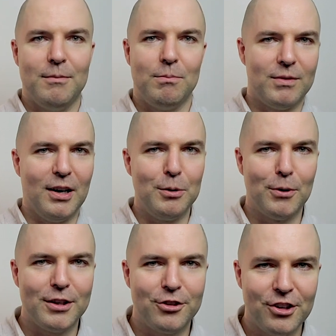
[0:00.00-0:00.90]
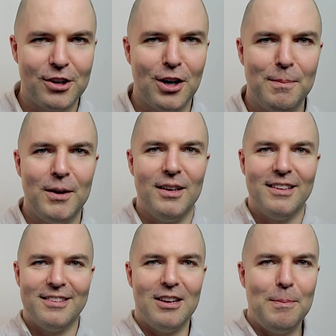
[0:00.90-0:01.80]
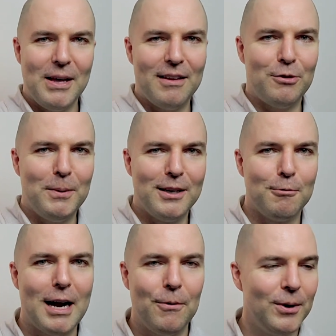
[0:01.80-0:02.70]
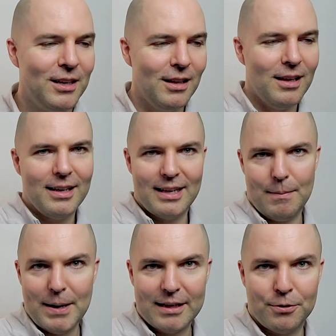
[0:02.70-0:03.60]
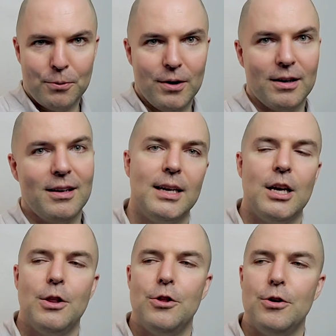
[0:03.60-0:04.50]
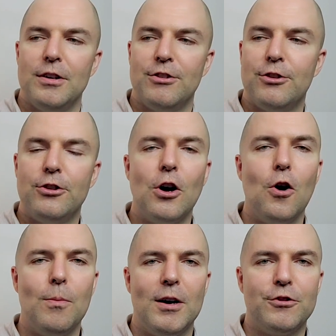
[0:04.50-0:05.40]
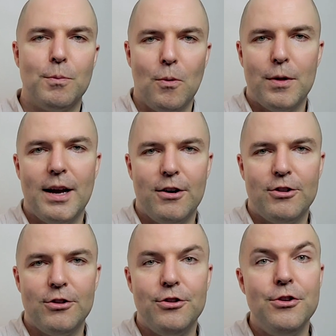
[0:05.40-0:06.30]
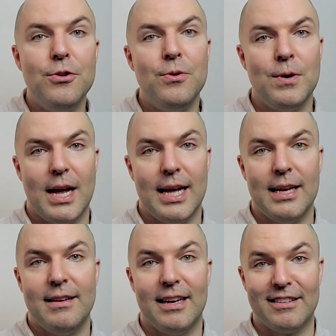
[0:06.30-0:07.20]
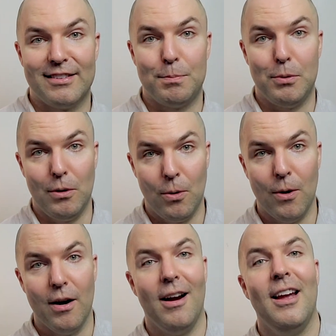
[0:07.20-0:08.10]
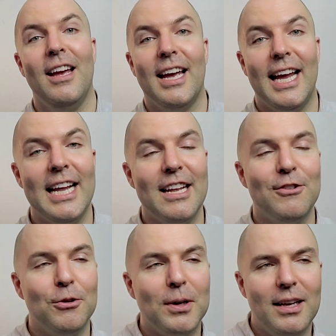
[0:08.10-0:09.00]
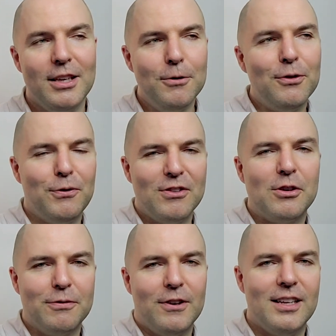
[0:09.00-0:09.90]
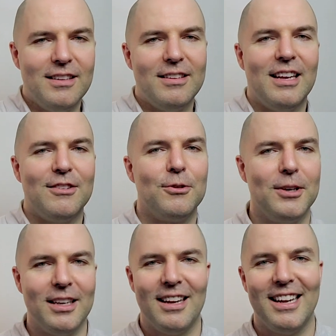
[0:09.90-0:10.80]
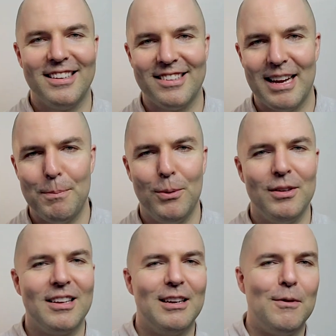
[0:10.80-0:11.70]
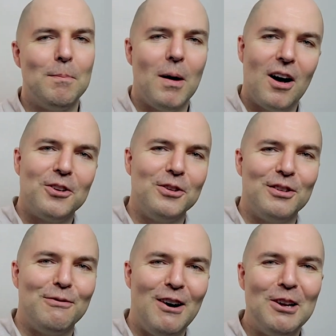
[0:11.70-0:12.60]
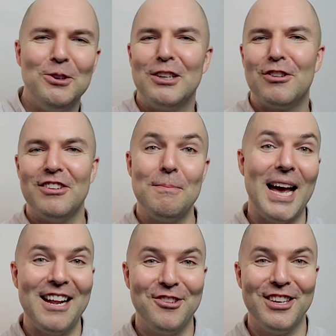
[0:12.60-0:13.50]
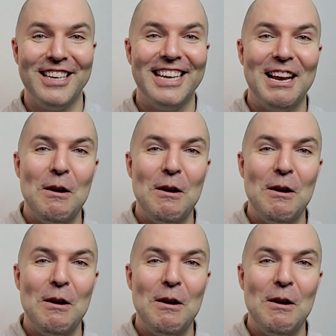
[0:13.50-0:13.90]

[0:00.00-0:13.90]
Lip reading: tell the brain to shut up, stop that spinning rat wheel, get back to work. There is so much more there to do and explore. And so use physical fitness as a great example, as kind of a model to follow. Like, just imagine